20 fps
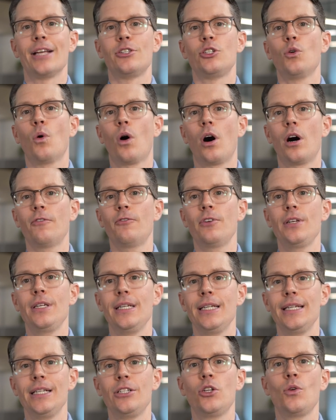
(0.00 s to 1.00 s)
as you
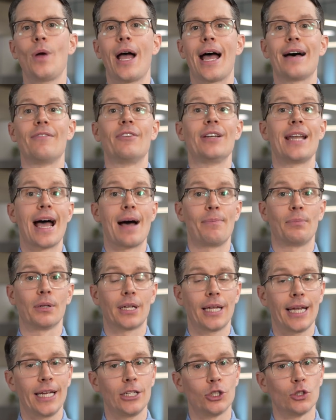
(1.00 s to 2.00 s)
often need to have an
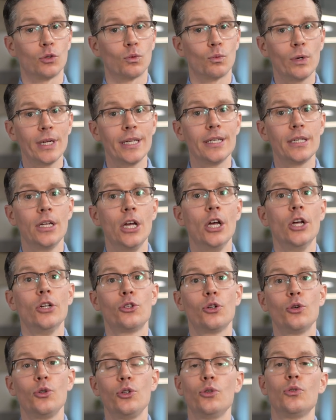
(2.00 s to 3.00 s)
application written
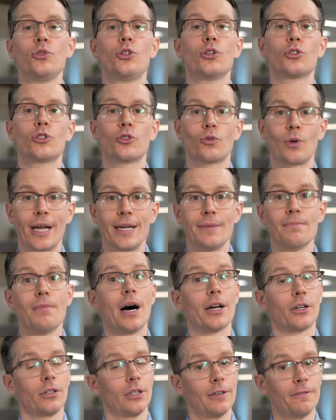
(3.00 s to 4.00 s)
to use your trained
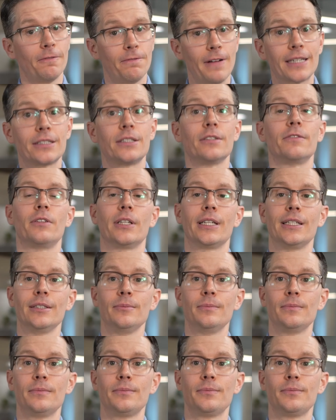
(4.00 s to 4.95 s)
model effectively.